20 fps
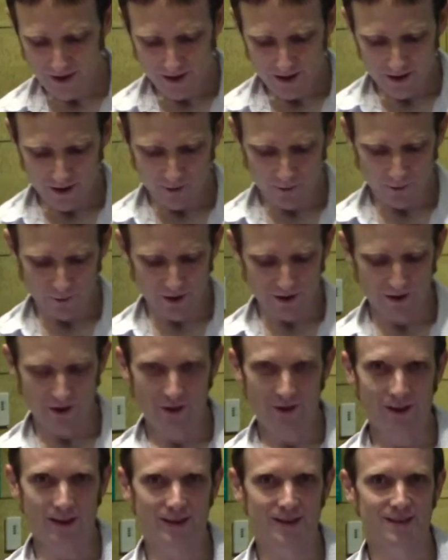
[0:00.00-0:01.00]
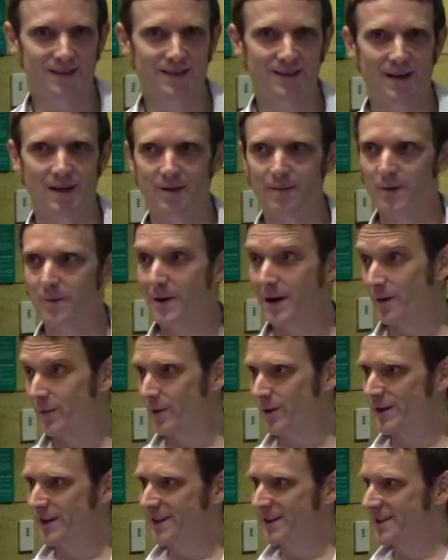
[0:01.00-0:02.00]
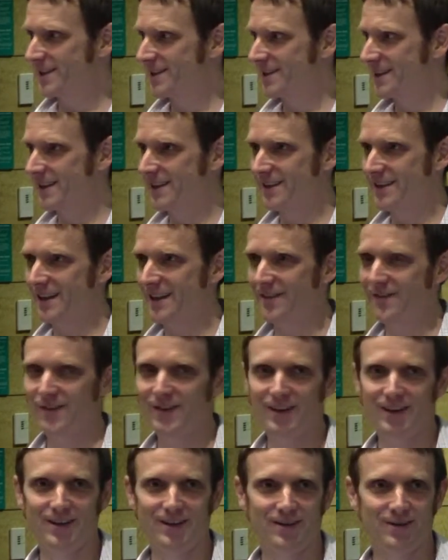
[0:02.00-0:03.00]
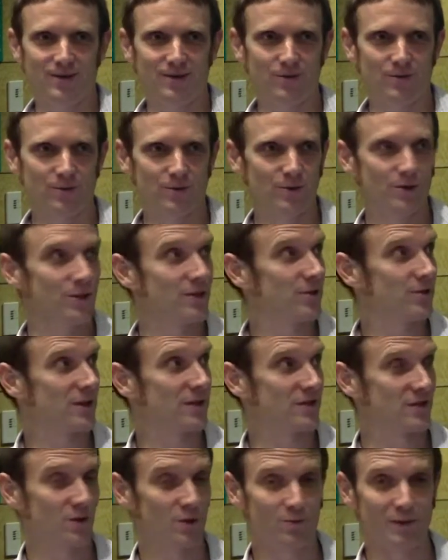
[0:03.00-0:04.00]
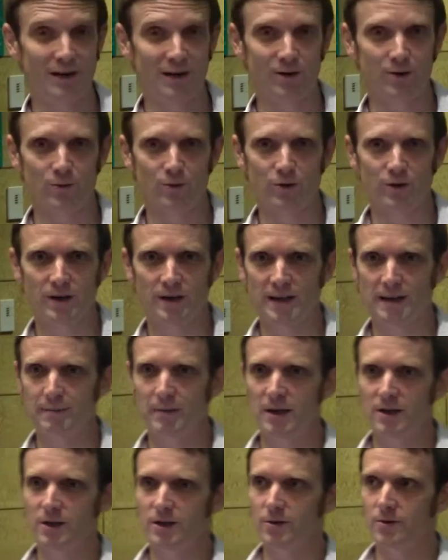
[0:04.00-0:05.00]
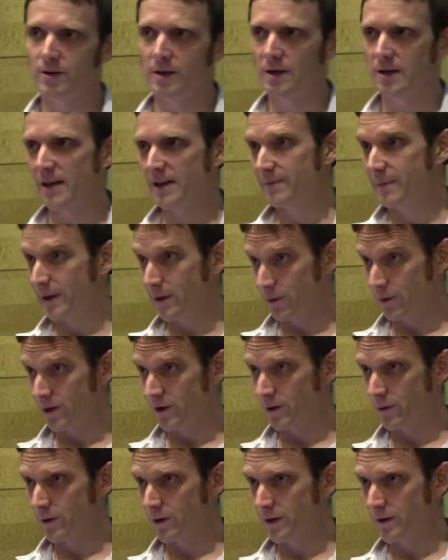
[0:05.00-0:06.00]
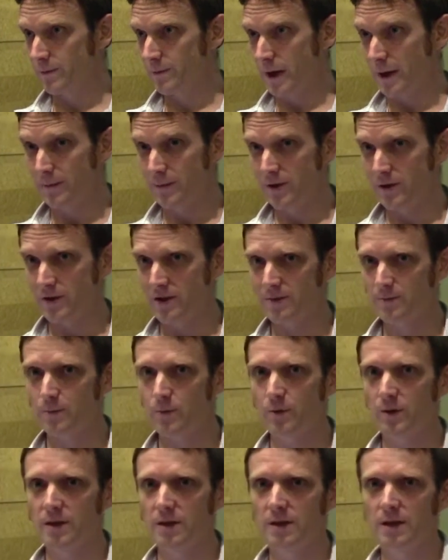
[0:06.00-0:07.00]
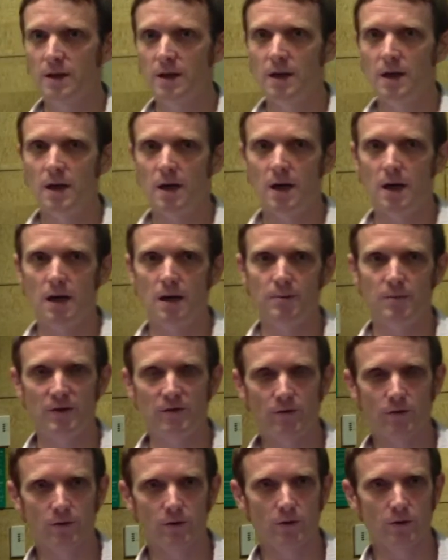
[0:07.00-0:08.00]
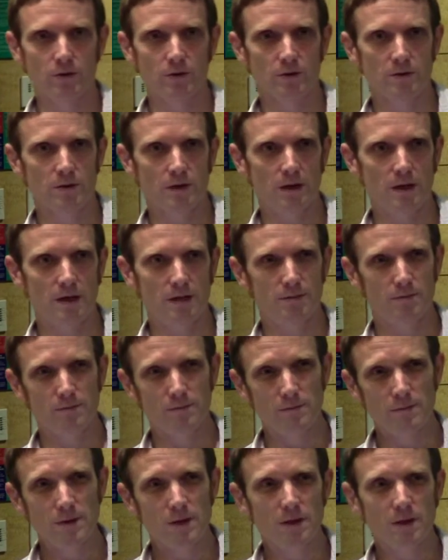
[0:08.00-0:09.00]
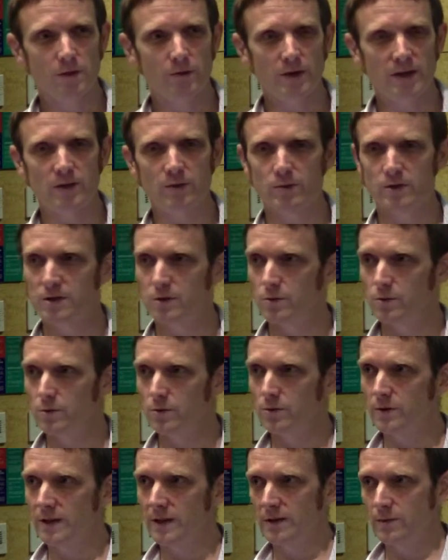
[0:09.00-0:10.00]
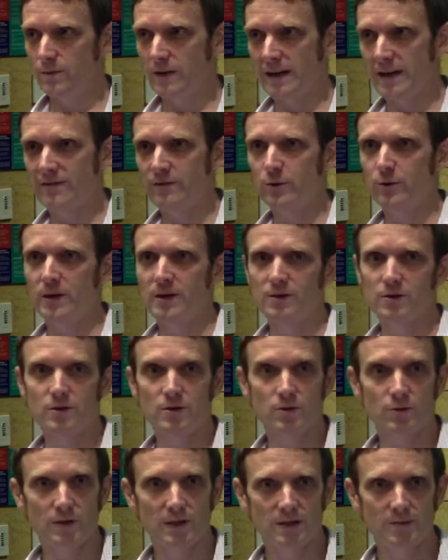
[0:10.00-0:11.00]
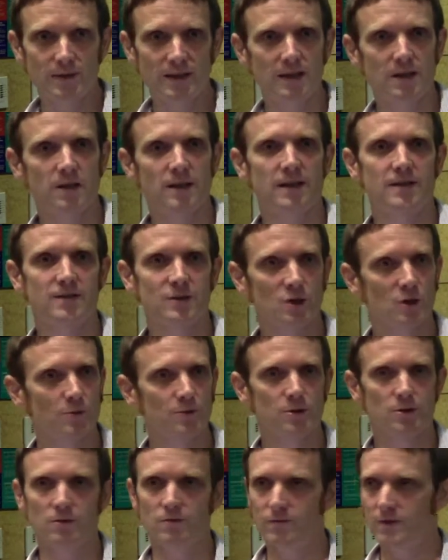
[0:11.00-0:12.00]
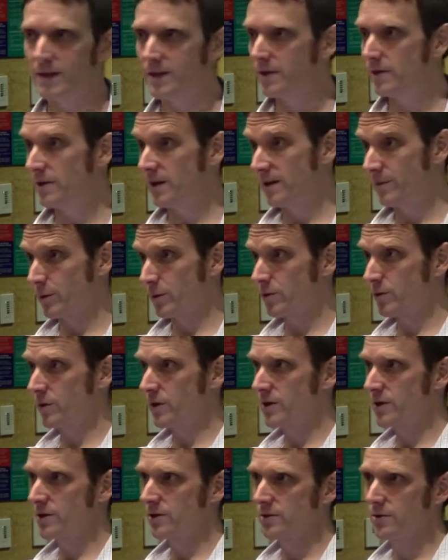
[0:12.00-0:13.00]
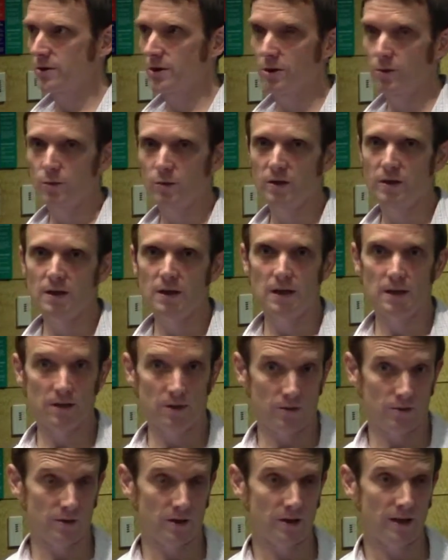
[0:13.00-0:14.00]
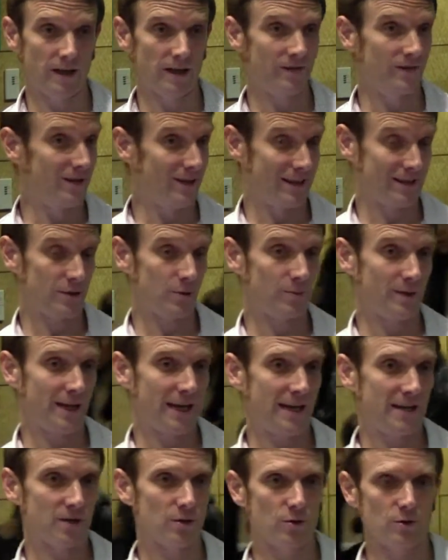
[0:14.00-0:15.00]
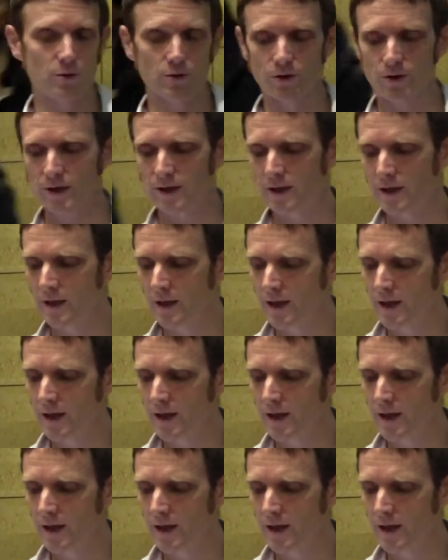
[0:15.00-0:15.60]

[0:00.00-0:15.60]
So one of the things about working in Second Life that really transformed my own work, and I'm not showing a lot of my earlier work up till this point, before graduate school and right after graduate school, I was making a lot of sculpture and video, a lot more traditional artwork, and doing a lot of electromechanical work.